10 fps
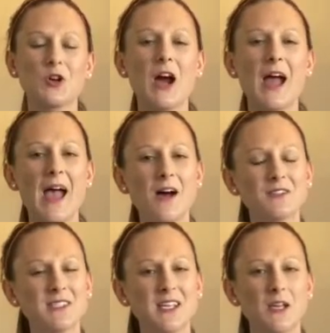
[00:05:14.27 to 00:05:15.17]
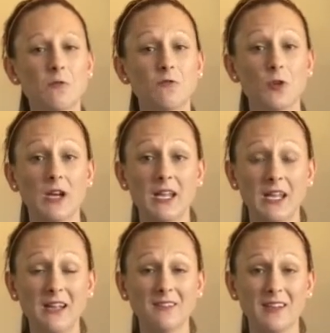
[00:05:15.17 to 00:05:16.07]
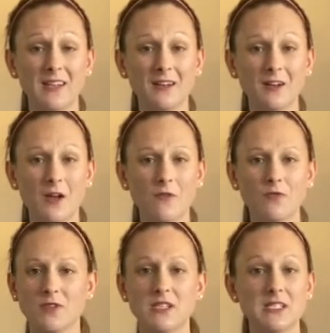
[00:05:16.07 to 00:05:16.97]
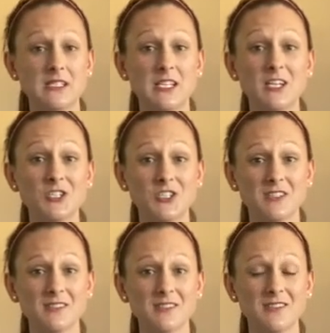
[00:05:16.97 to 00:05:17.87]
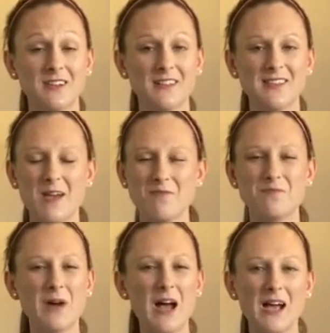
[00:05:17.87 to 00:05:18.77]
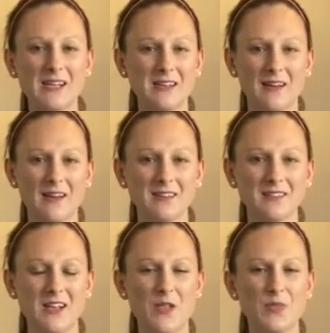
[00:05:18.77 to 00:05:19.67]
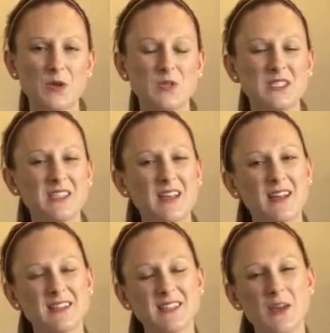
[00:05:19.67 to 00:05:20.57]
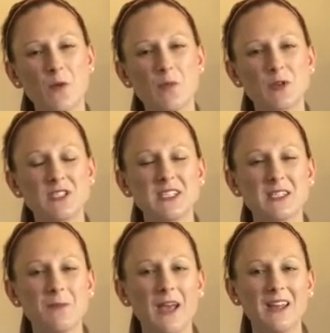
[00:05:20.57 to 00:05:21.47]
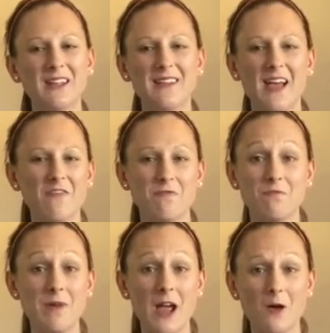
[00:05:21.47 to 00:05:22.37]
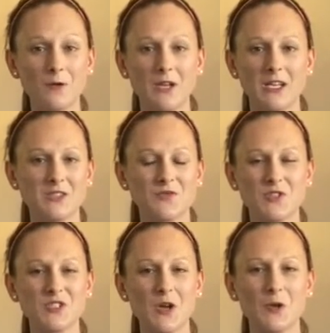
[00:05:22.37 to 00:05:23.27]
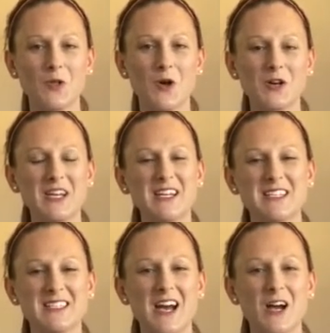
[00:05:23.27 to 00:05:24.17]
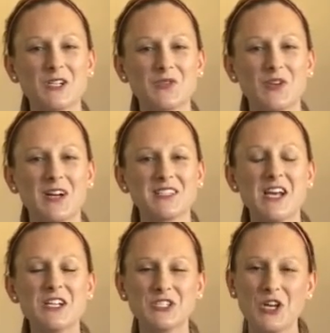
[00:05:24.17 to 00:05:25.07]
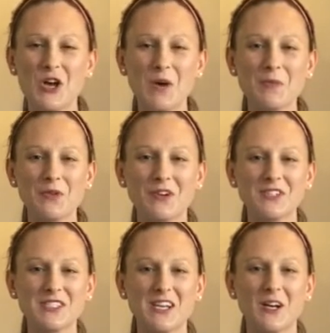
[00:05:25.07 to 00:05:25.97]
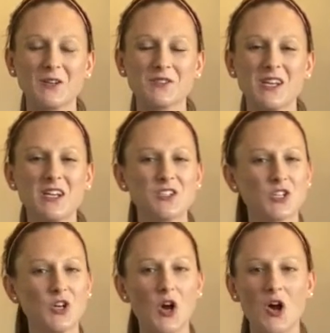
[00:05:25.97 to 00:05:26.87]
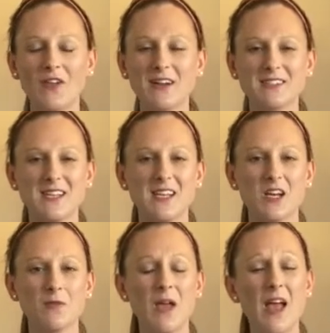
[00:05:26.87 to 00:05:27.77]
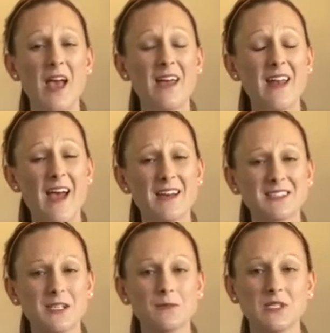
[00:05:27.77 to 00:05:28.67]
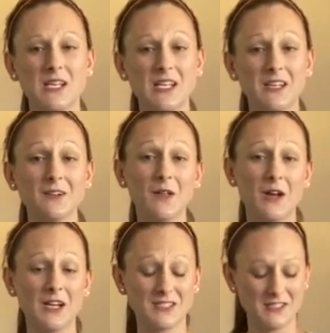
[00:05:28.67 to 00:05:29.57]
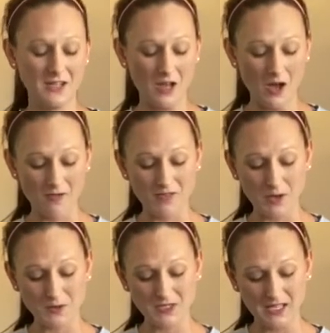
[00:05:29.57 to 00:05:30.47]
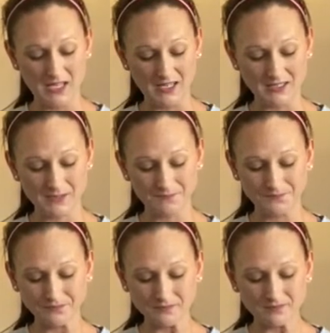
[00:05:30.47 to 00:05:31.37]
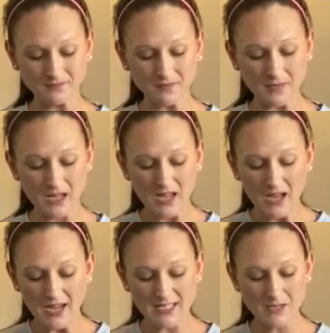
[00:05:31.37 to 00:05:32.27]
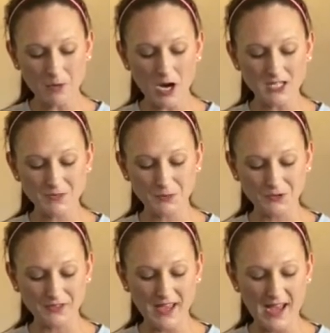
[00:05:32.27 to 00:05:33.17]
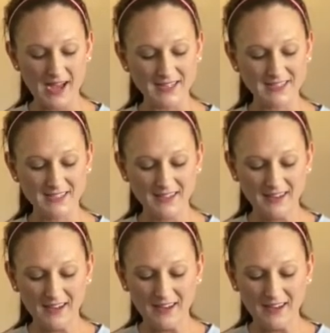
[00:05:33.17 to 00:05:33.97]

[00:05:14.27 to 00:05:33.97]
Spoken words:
cry out to Him for healing for the addictions that bind us, those sins that we participate in that have bound us for so long? And He desires for us to humble ourselves, to call out to Him and ask Him to heal us of those things. Is it possible that